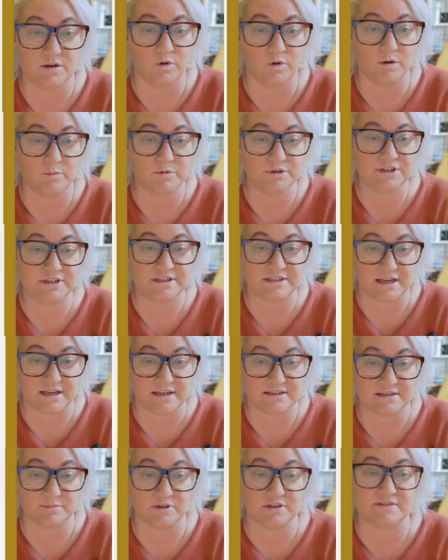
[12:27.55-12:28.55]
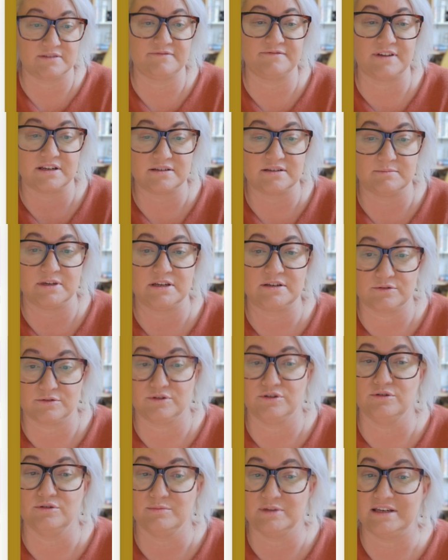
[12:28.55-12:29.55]
What would you say is the most
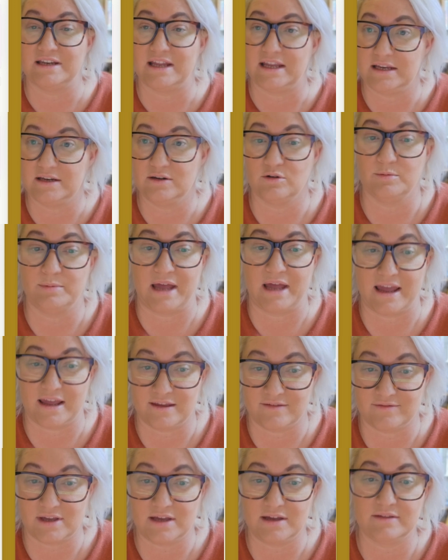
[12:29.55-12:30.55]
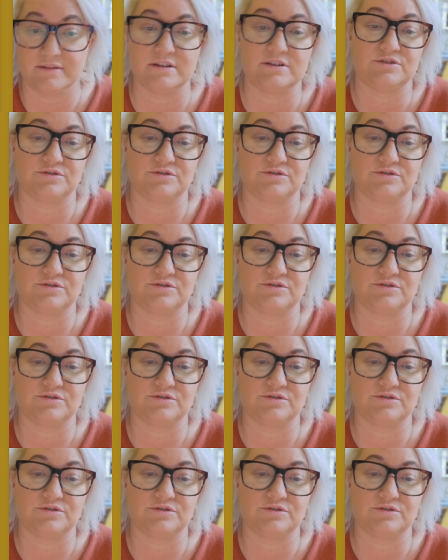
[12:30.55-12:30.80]
fundamental human need or behavior